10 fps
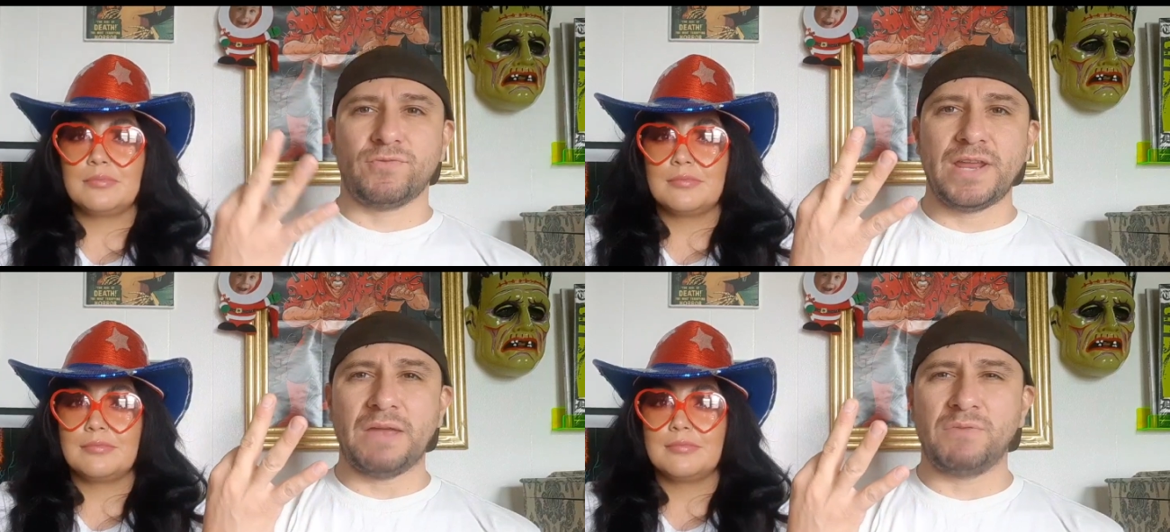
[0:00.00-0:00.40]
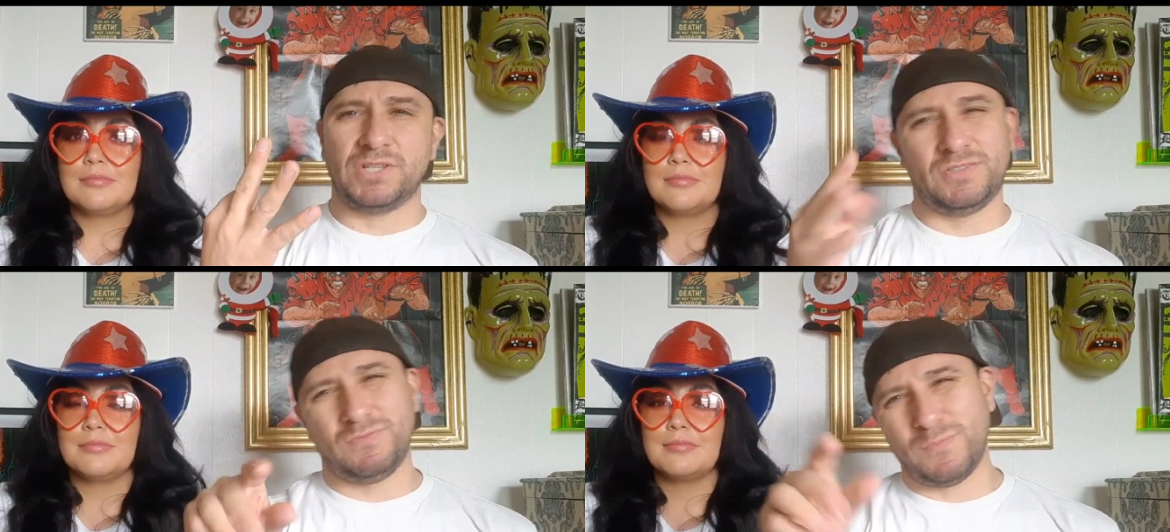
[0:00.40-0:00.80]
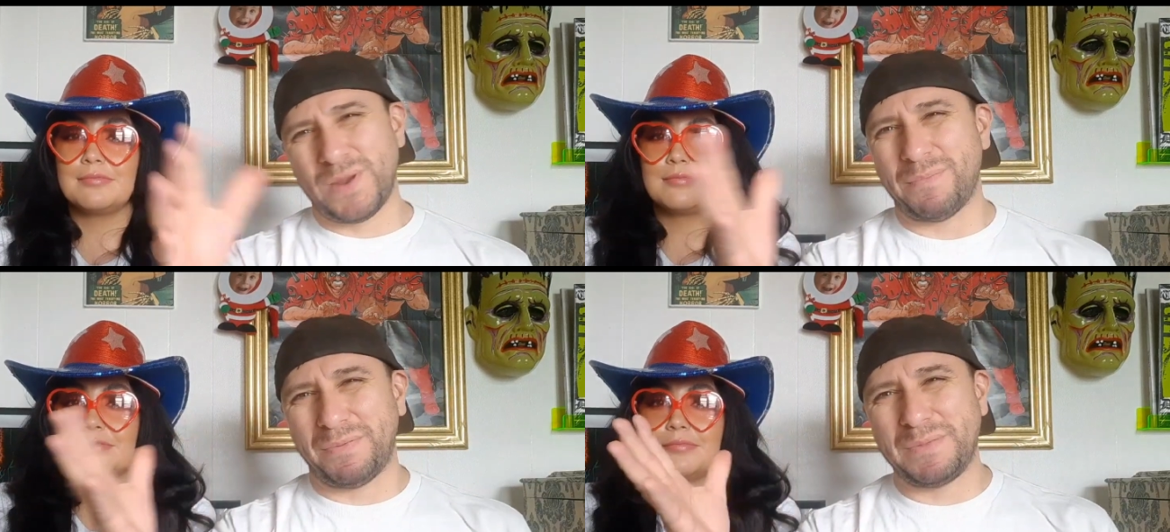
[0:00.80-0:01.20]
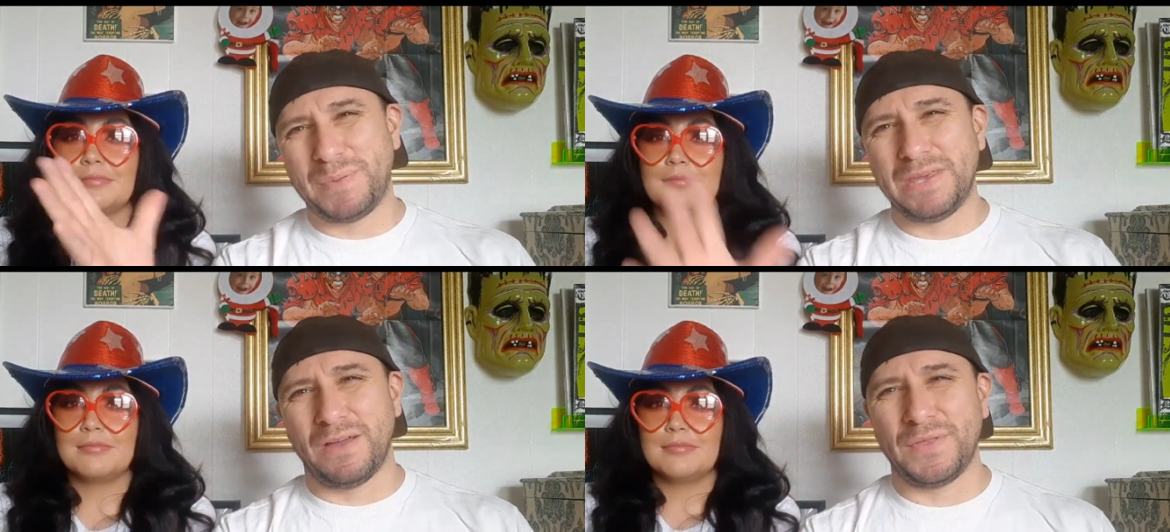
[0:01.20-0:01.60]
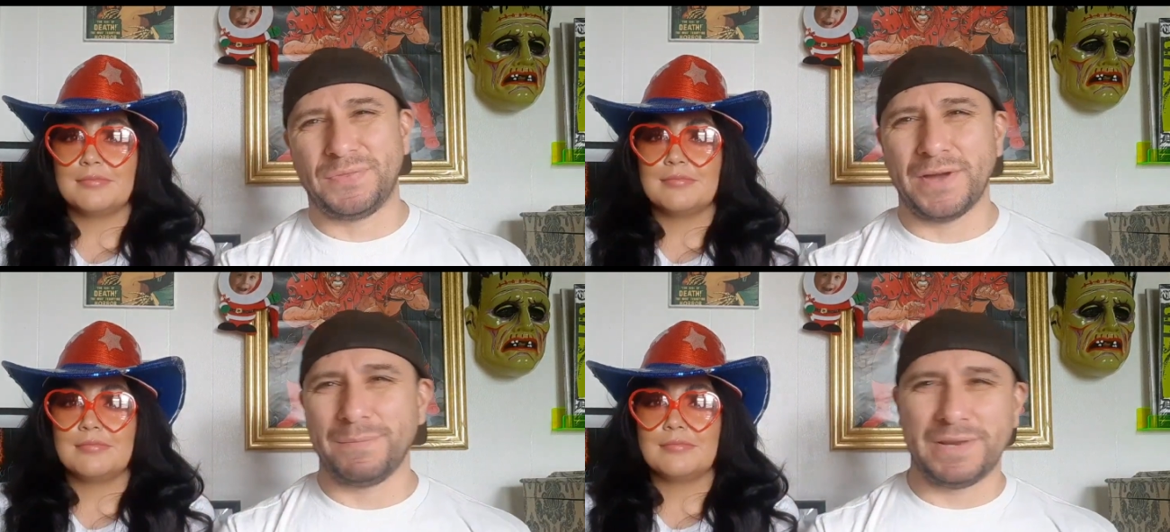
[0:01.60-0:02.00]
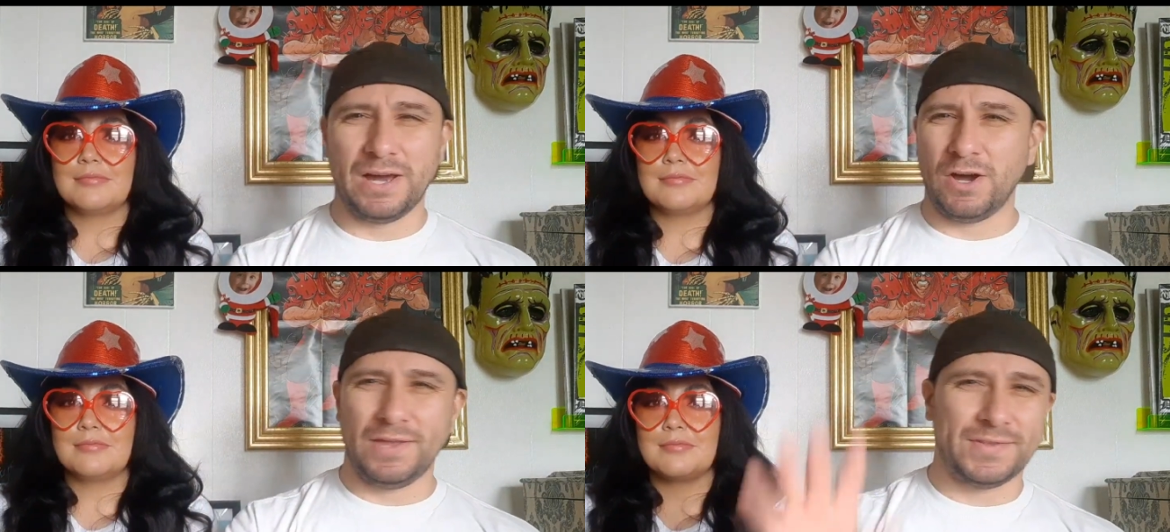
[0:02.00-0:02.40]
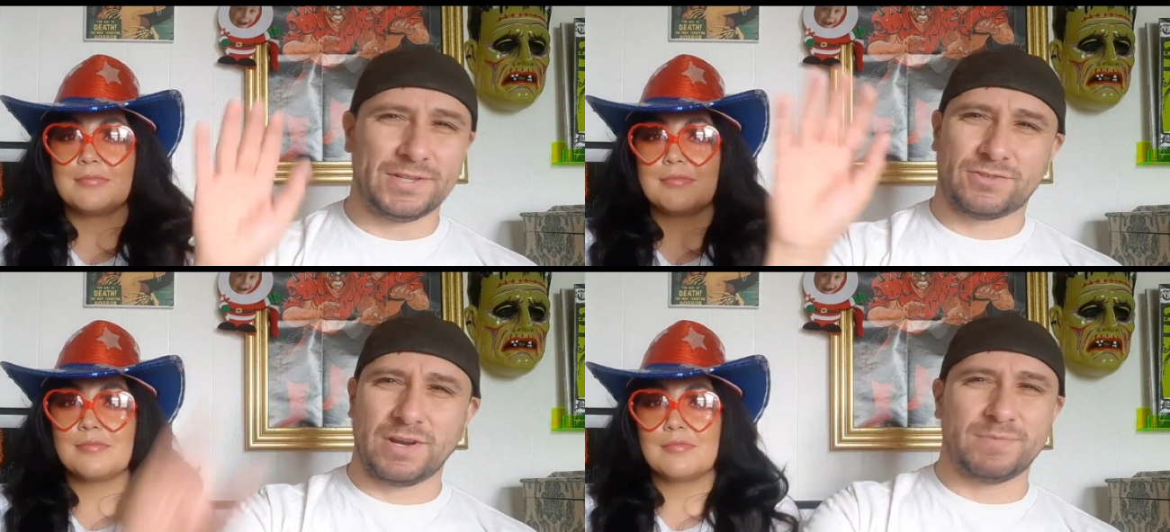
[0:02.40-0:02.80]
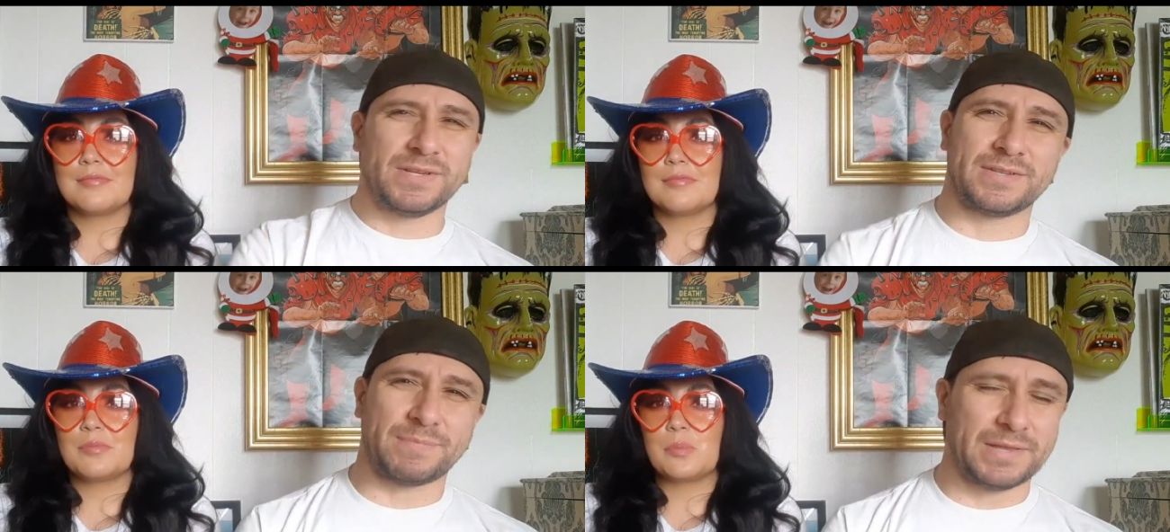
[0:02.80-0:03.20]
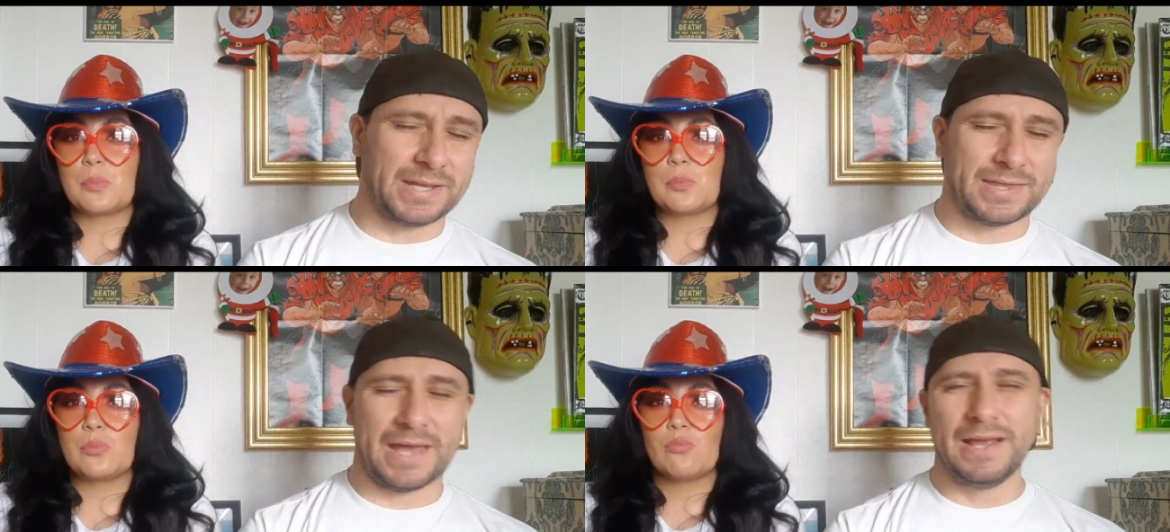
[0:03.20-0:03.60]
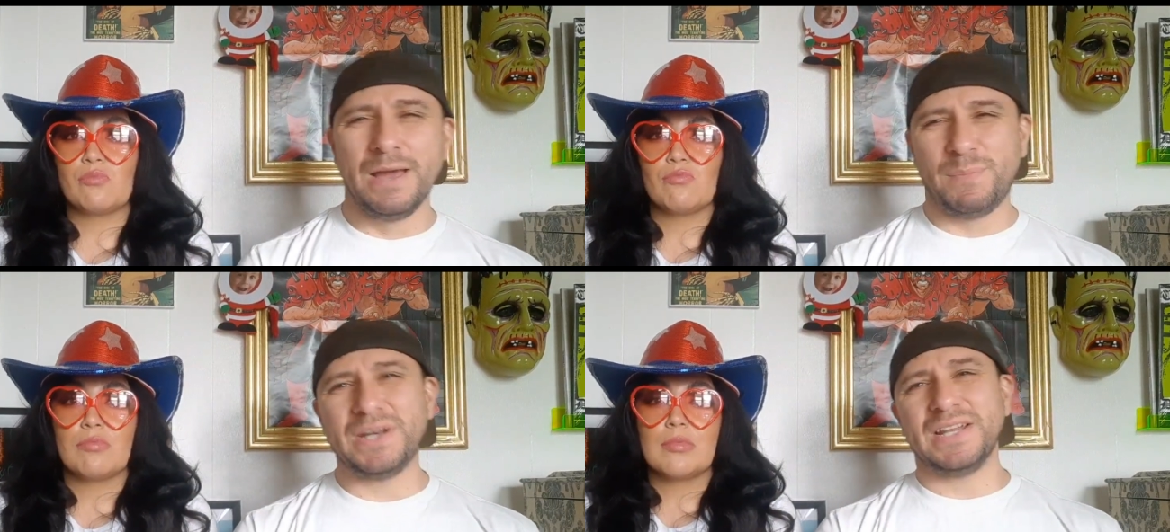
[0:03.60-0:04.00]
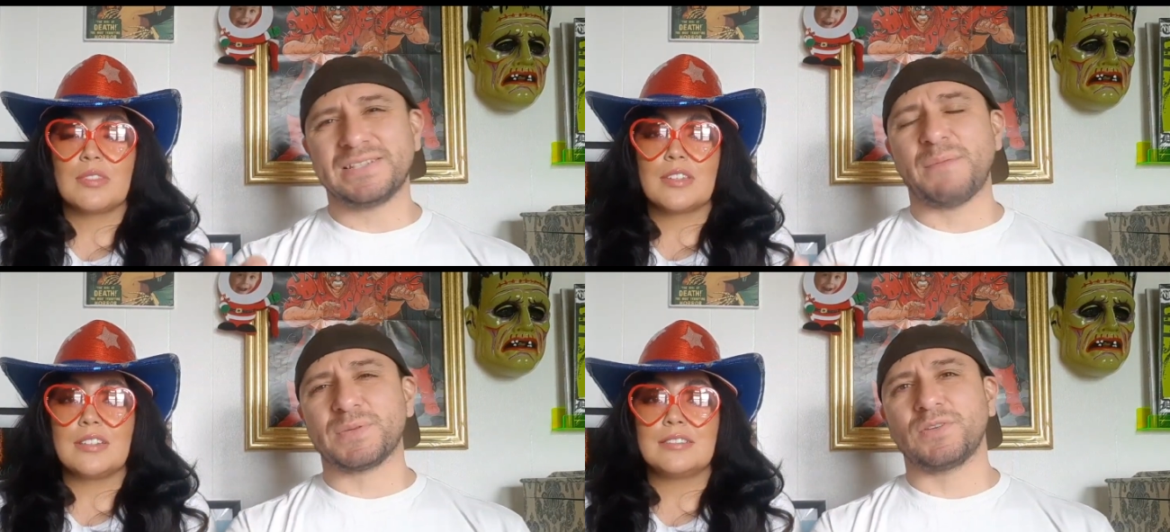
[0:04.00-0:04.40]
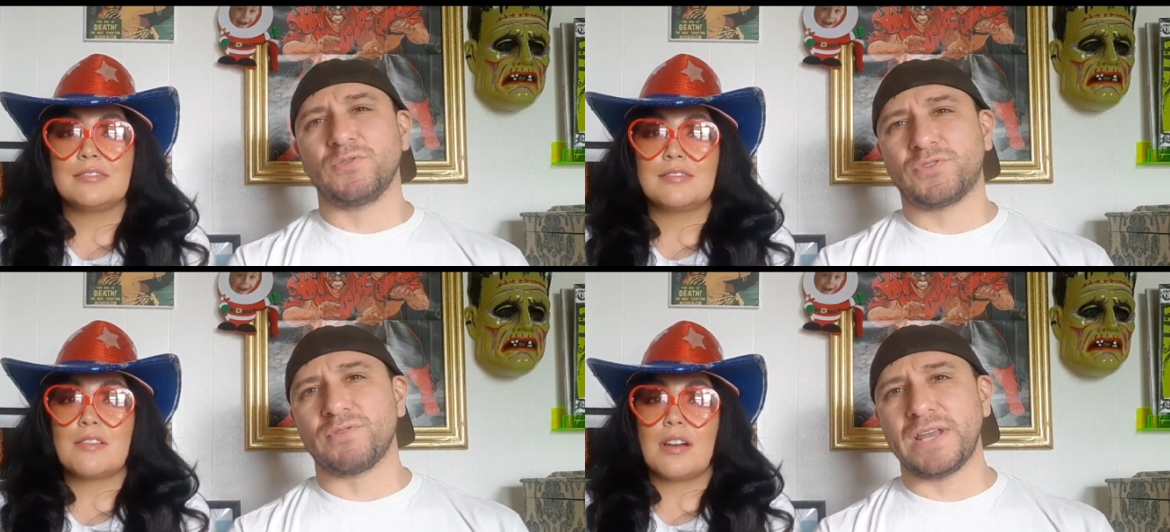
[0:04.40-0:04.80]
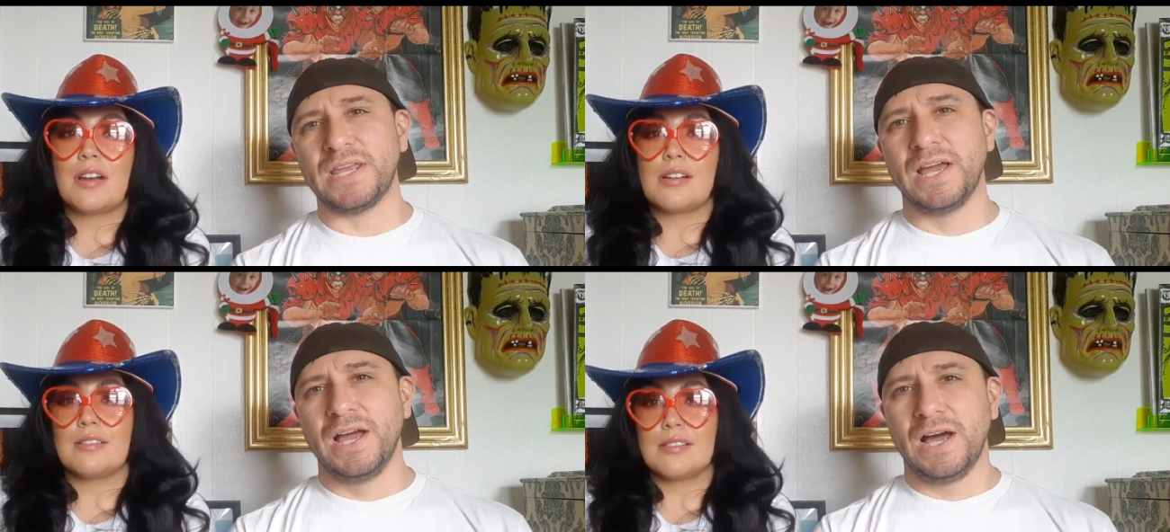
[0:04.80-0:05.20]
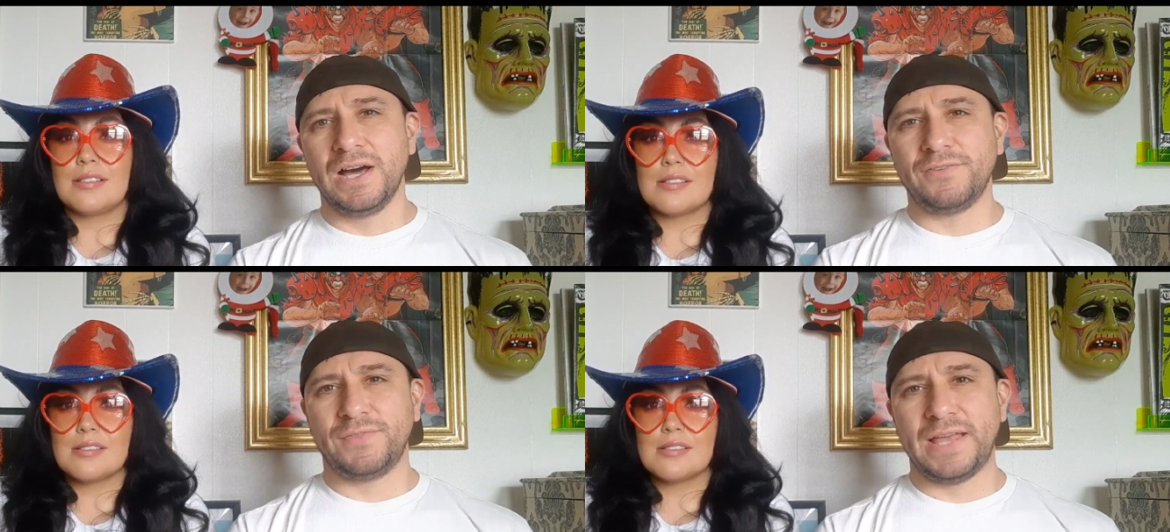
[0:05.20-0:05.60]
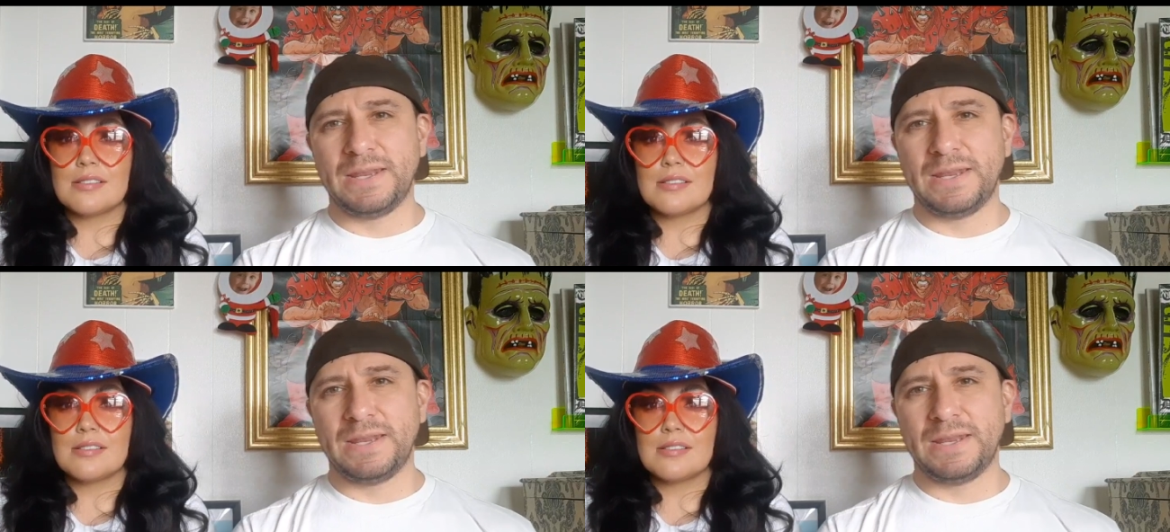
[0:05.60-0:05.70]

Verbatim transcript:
Speaker 1: 3, which will probably be on the thumbnail, in the description, something like that. But it is episode 3 of